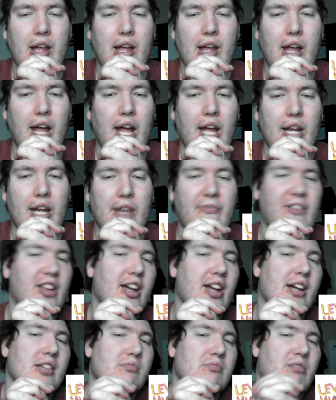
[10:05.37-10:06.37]
And if you
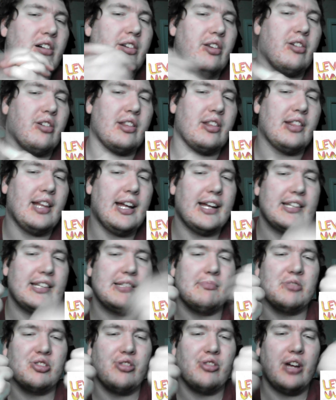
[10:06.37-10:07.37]
guys want, you could like,
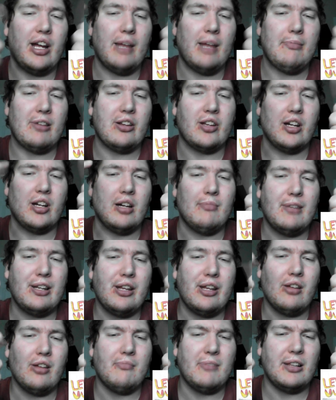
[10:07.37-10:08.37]
subscribe, and comment
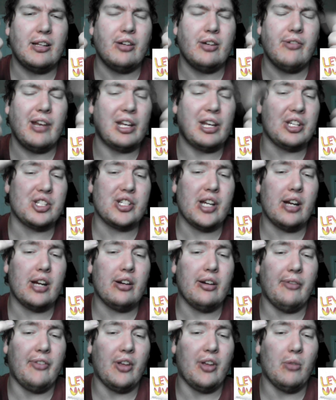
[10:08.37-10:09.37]
down below, and
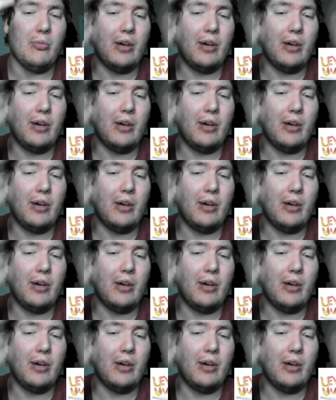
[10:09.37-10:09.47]
share if you